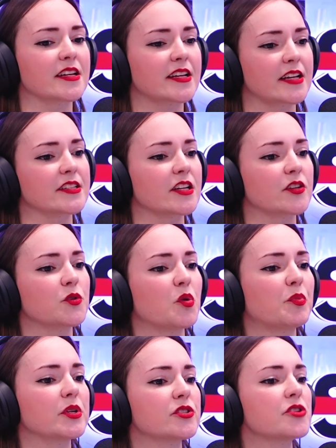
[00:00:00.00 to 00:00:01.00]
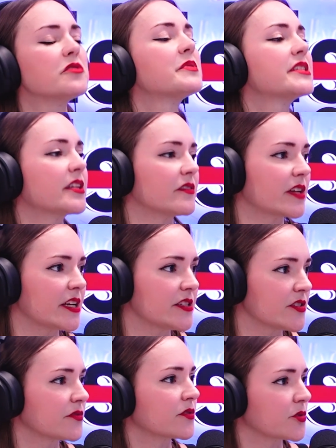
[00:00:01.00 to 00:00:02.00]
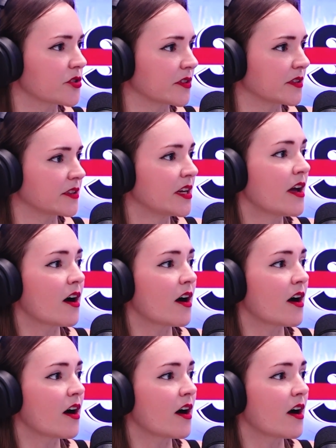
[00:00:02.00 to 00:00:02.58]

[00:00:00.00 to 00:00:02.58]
again, it's like 0.2% of cases are fraudulent.